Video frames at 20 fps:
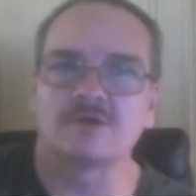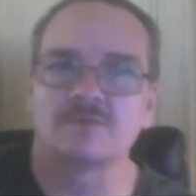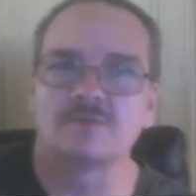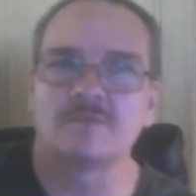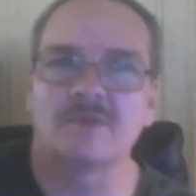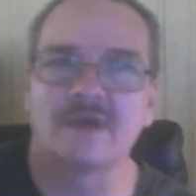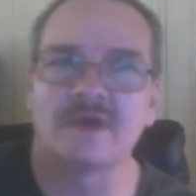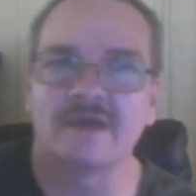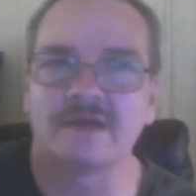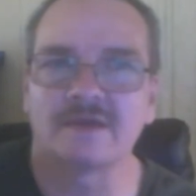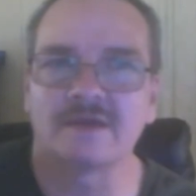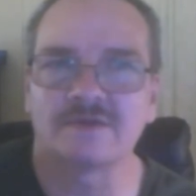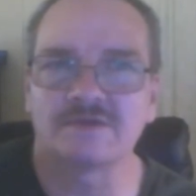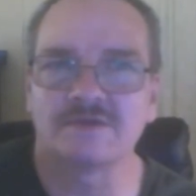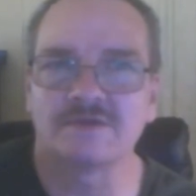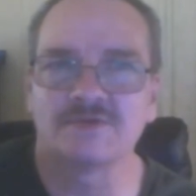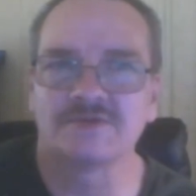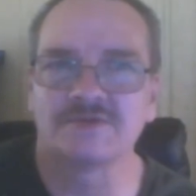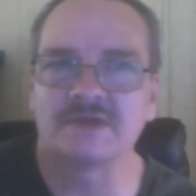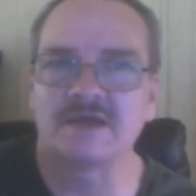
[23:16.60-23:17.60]
make
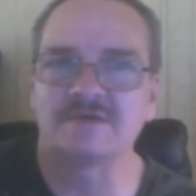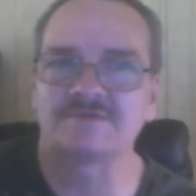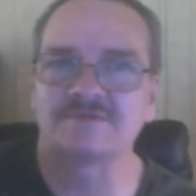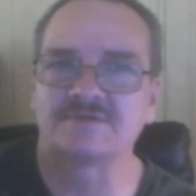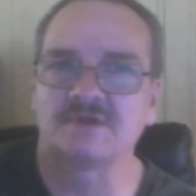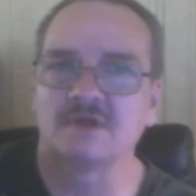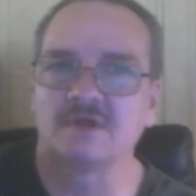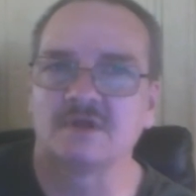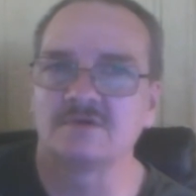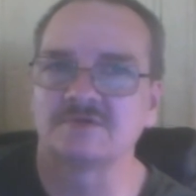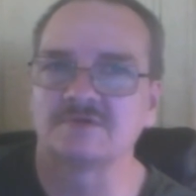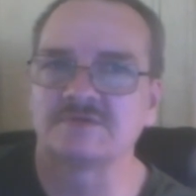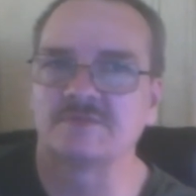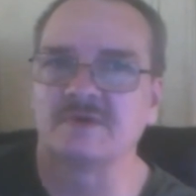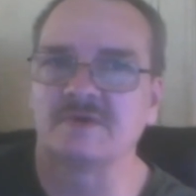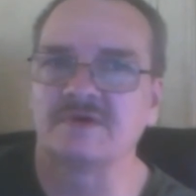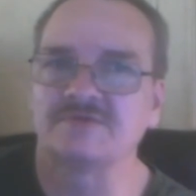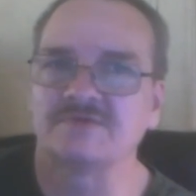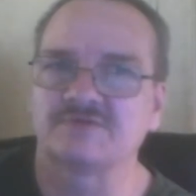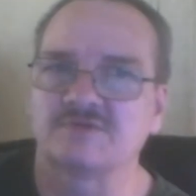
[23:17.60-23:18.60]
$2,000 a
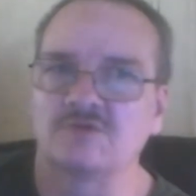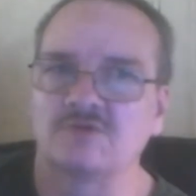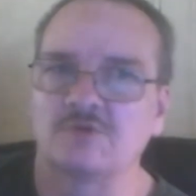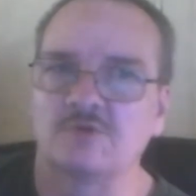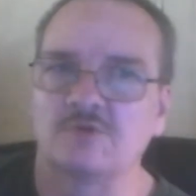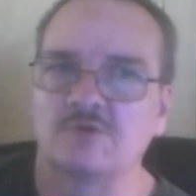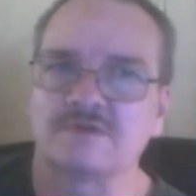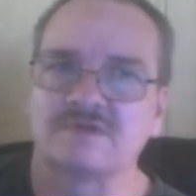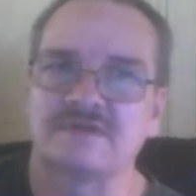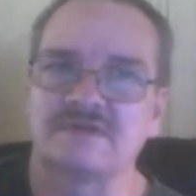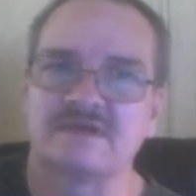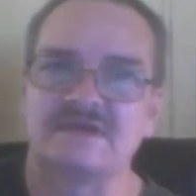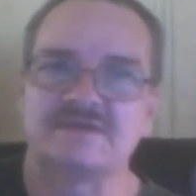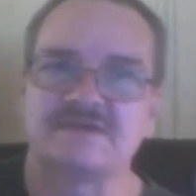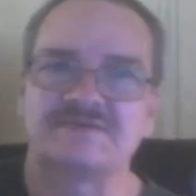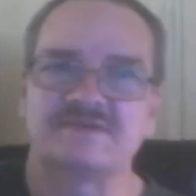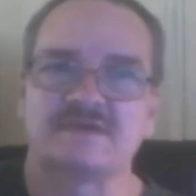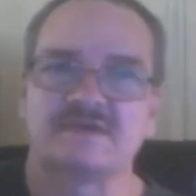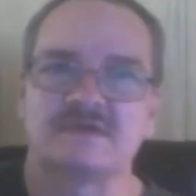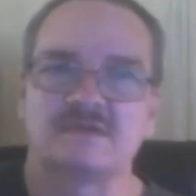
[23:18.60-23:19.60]
month doing
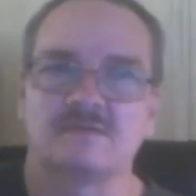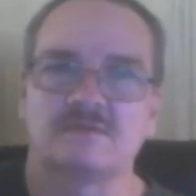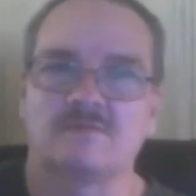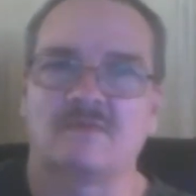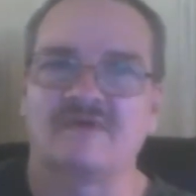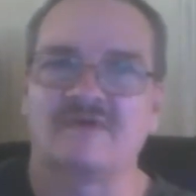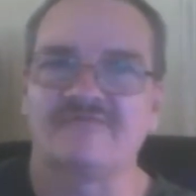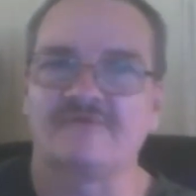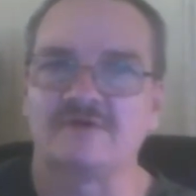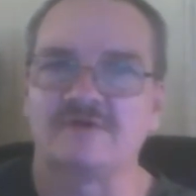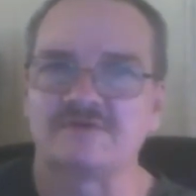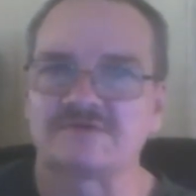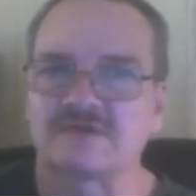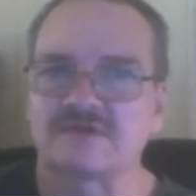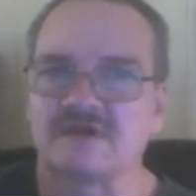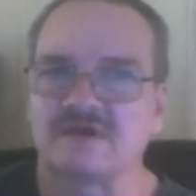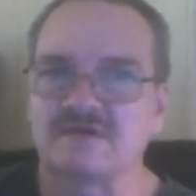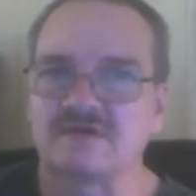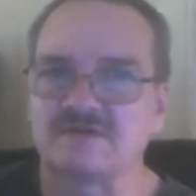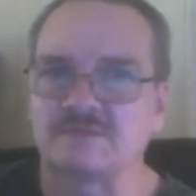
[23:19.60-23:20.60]
this, and my first
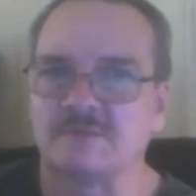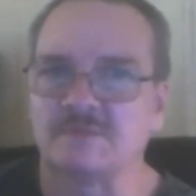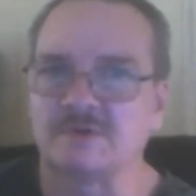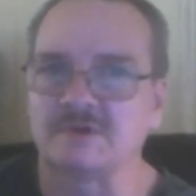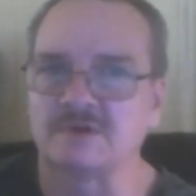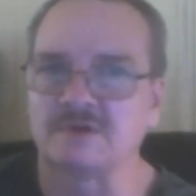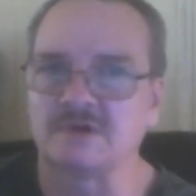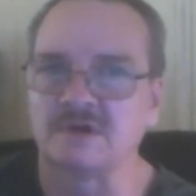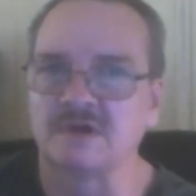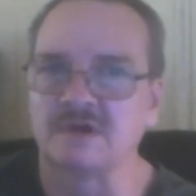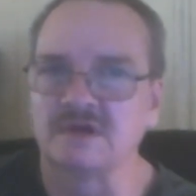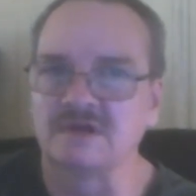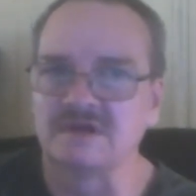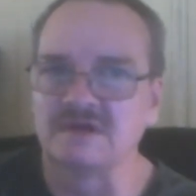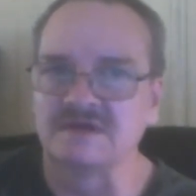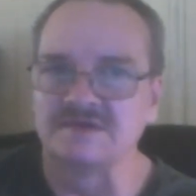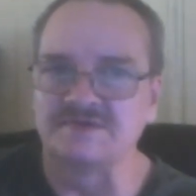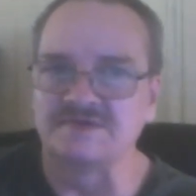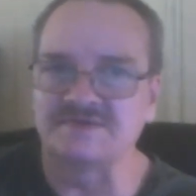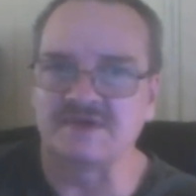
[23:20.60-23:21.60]
customer
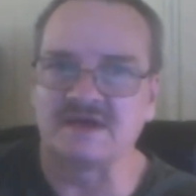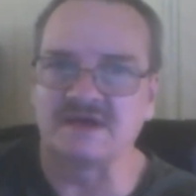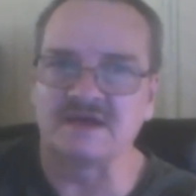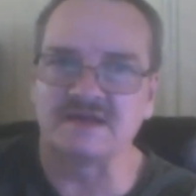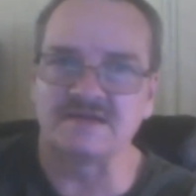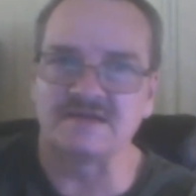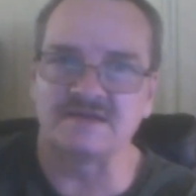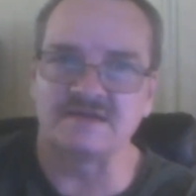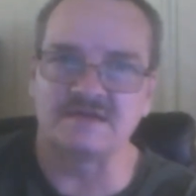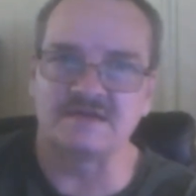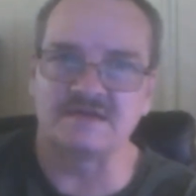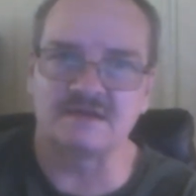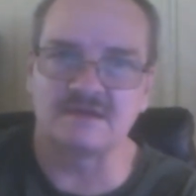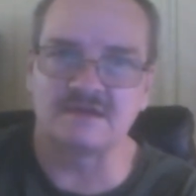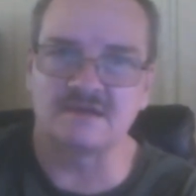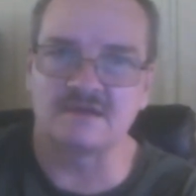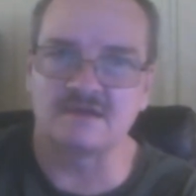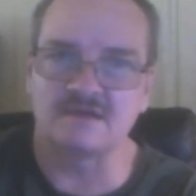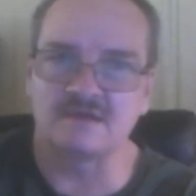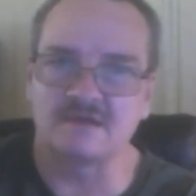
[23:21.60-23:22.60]
signed
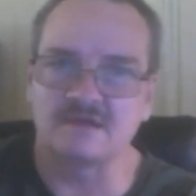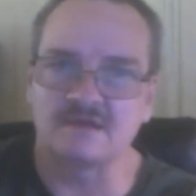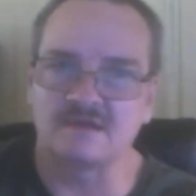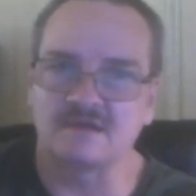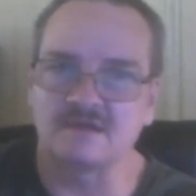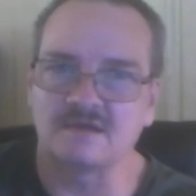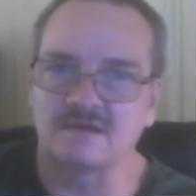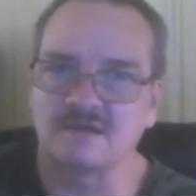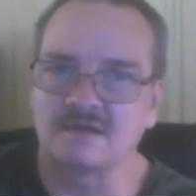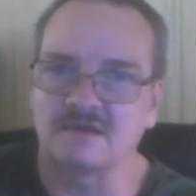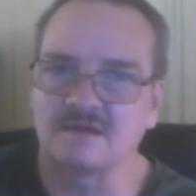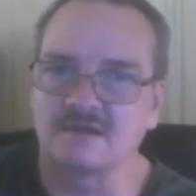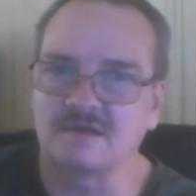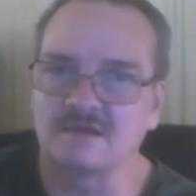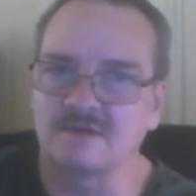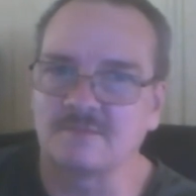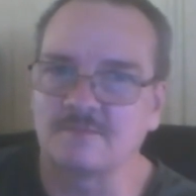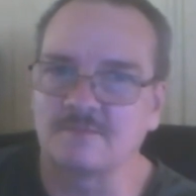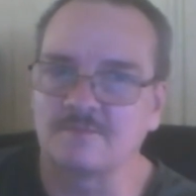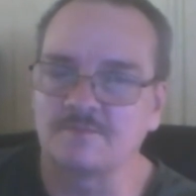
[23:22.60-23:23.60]
a
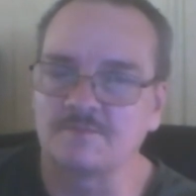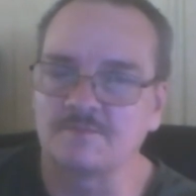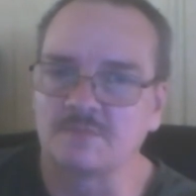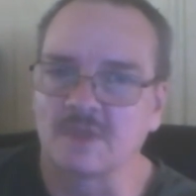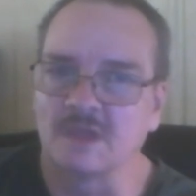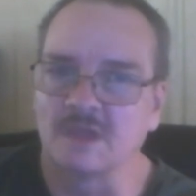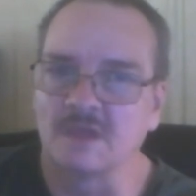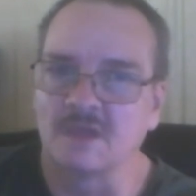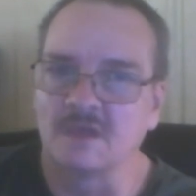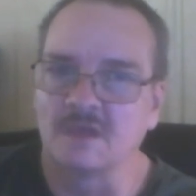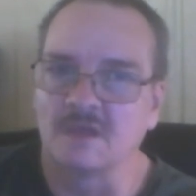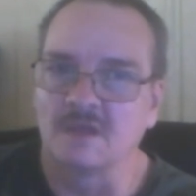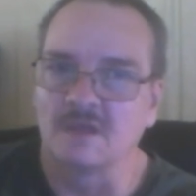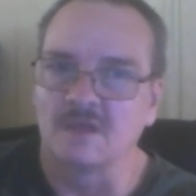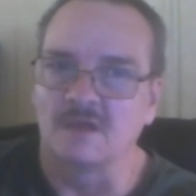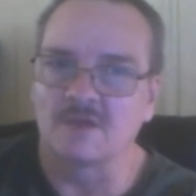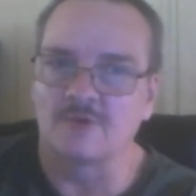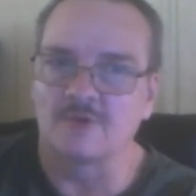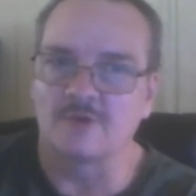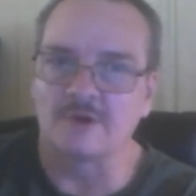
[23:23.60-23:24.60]

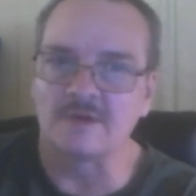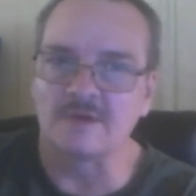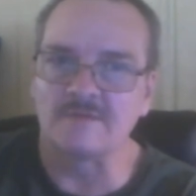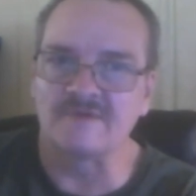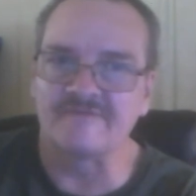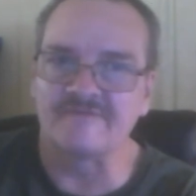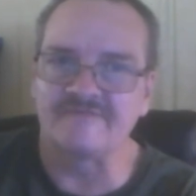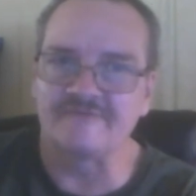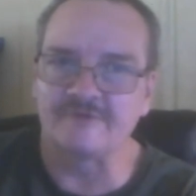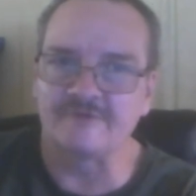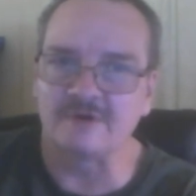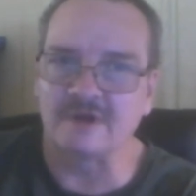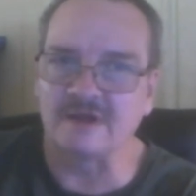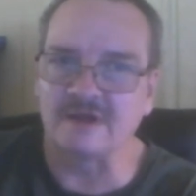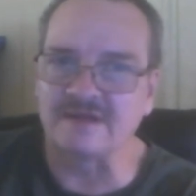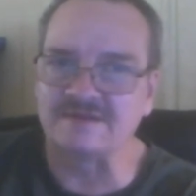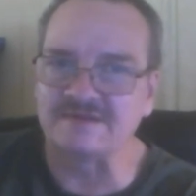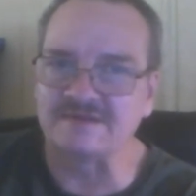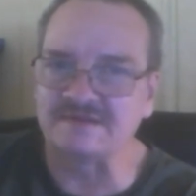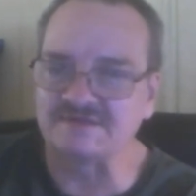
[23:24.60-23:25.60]
agreement for
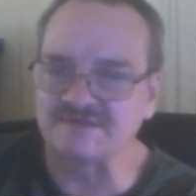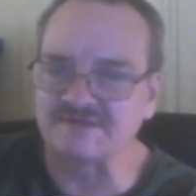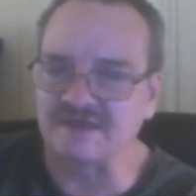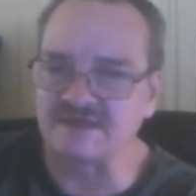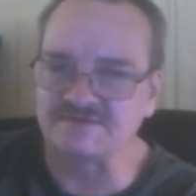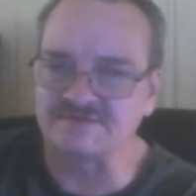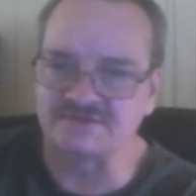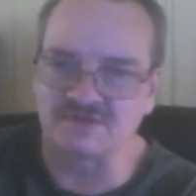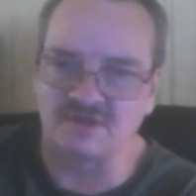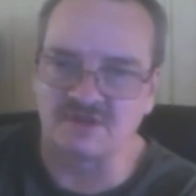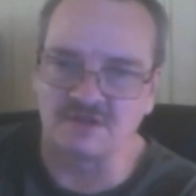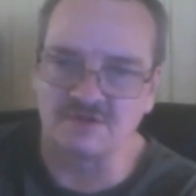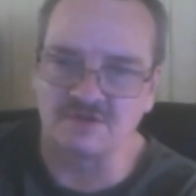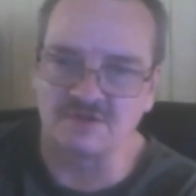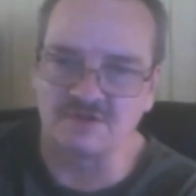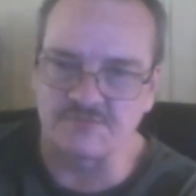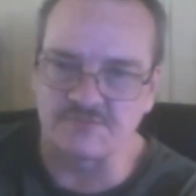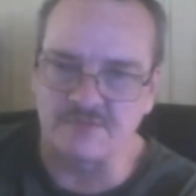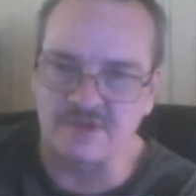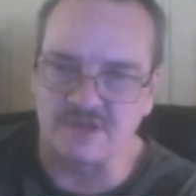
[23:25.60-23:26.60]
$18,000
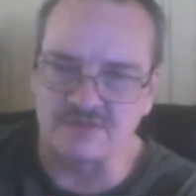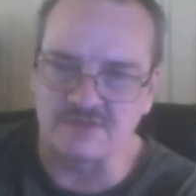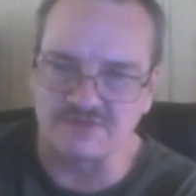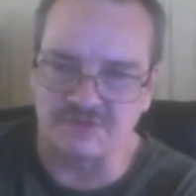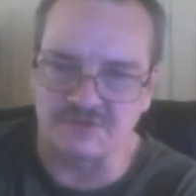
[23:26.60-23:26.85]
a month.